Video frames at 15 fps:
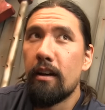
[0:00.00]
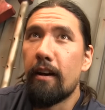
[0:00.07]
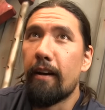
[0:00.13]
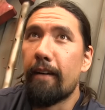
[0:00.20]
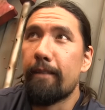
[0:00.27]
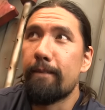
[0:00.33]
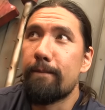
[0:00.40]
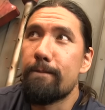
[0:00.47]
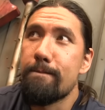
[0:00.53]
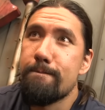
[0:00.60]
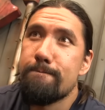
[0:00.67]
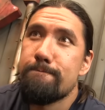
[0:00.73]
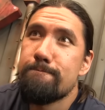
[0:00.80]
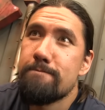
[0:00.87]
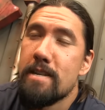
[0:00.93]
Um,
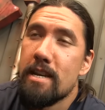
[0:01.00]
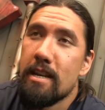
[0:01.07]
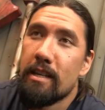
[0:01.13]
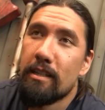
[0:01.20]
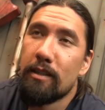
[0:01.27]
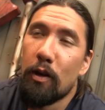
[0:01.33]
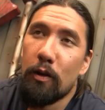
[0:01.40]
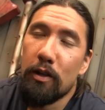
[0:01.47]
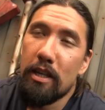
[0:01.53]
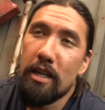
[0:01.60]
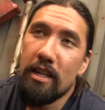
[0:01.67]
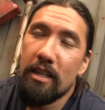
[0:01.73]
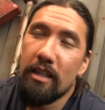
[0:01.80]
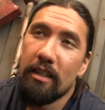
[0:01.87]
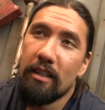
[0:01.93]
so
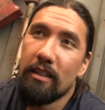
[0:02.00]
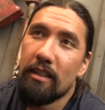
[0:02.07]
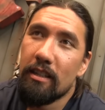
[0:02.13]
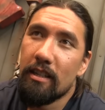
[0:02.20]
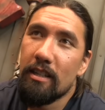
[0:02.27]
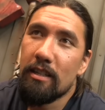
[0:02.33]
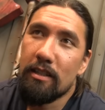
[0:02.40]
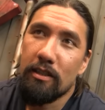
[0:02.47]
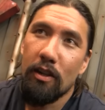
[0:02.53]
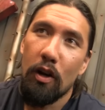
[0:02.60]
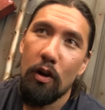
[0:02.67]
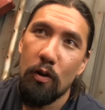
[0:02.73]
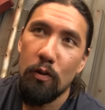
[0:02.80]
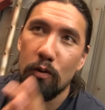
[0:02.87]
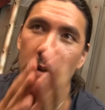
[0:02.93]
he he's
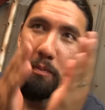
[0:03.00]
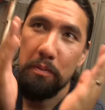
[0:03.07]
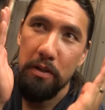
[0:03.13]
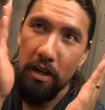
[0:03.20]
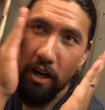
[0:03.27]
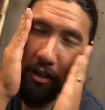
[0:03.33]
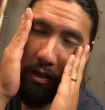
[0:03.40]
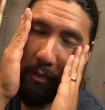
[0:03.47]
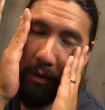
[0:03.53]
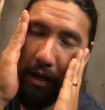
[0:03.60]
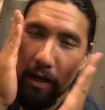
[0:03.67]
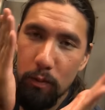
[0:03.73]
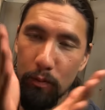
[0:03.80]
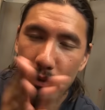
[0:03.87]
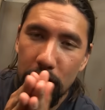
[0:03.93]
so
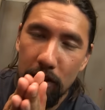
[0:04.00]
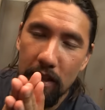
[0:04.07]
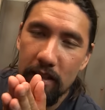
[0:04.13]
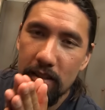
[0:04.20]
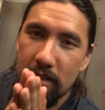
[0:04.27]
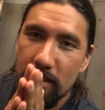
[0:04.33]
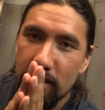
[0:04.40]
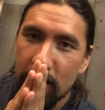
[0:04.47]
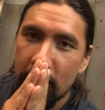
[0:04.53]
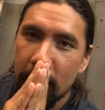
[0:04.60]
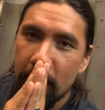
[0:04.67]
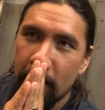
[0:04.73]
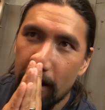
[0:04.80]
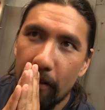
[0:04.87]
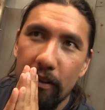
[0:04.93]
preoccupied with this.
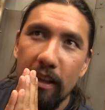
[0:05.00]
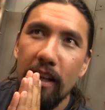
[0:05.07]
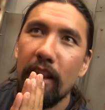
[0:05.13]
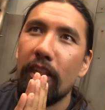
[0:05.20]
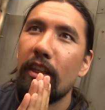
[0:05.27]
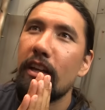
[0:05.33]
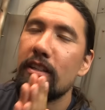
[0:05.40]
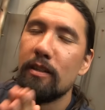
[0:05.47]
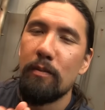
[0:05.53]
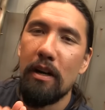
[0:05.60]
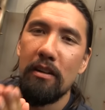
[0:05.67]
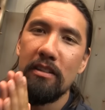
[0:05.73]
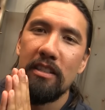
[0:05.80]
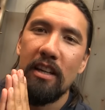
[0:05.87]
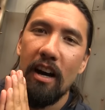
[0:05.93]
Everything he thinks
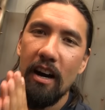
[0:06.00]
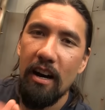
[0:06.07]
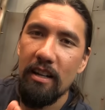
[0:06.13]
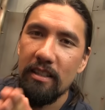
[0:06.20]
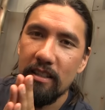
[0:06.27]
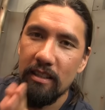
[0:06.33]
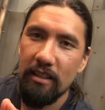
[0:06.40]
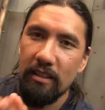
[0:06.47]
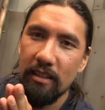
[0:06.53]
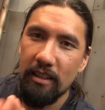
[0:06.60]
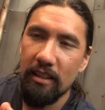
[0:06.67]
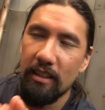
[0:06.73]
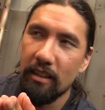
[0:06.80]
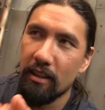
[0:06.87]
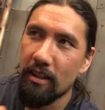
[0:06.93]
about is
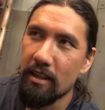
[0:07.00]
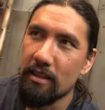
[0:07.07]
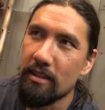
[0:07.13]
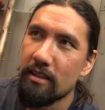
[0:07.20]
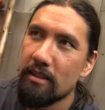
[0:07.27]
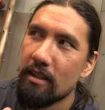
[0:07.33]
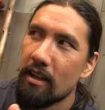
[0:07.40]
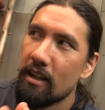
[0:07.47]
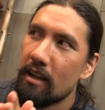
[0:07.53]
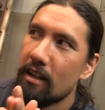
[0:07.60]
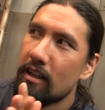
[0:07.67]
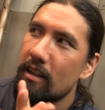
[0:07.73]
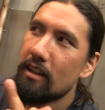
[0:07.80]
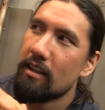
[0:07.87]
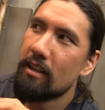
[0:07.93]
constantly this
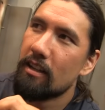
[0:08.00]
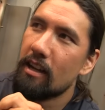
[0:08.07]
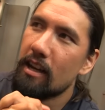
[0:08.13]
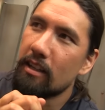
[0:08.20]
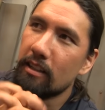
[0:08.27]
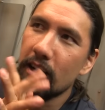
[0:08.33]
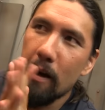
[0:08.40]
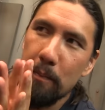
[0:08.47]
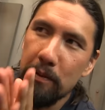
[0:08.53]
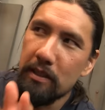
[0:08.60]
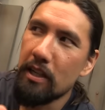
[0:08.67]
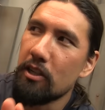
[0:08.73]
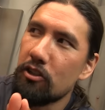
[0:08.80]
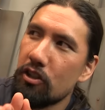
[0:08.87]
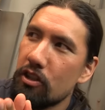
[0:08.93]
and
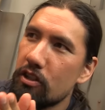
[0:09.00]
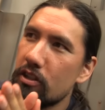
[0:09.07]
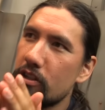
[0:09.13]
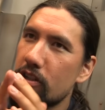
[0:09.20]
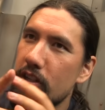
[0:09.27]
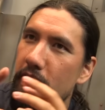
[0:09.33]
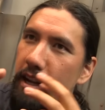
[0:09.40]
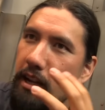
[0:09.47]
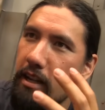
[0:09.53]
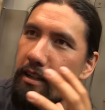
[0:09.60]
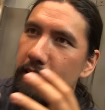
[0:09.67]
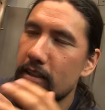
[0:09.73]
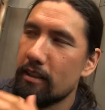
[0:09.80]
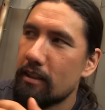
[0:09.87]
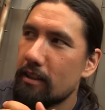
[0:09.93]
competition
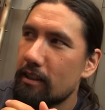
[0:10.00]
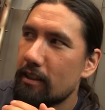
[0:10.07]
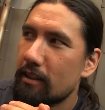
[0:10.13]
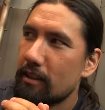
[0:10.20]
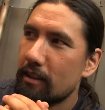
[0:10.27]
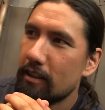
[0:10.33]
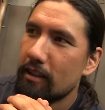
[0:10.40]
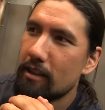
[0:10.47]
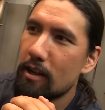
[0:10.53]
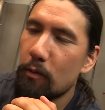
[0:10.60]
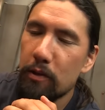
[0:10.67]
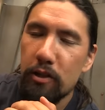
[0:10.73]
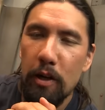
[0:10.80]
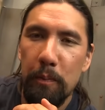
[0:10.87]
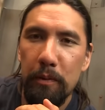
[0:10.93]
and you know,
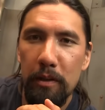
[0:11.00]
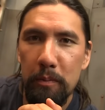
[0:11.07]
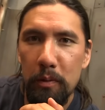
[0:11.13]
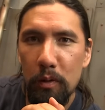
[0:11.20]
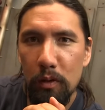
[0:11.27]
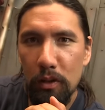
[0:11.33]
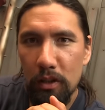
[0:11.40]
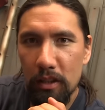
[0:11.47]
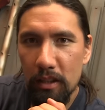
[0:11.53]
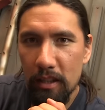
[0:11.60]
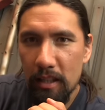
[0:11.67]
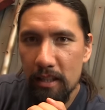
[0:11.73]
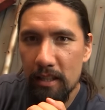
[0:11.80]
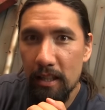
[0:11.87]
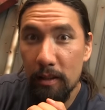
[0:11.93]
we jump in the pool
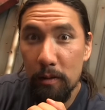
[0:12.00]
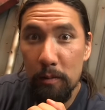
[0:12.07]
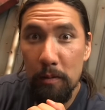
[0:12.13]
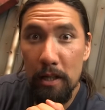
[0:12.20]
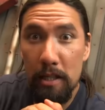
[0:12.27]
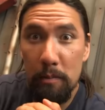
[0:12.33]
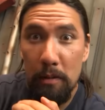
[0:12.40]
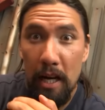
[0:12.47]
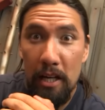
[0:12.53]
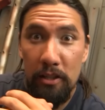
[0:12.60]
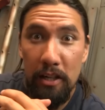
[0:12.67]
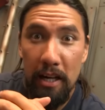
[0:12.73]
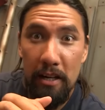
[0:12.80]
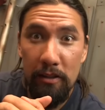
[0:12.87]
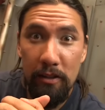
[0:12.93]
and he's like, Was my
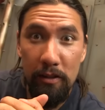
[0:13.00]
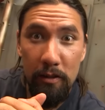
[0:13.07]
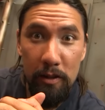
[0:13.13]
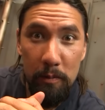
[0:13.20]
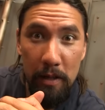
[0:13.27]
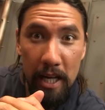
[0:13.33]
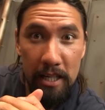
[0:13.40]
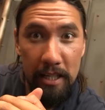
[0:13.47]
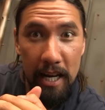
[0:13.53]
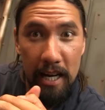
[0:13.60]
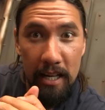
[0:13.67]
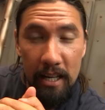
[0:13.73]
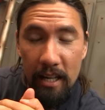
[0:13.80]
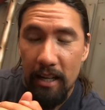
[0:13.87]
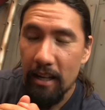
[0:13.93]
splash higher than your splash,
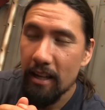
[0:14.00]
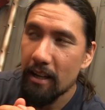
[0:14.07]
Daddy?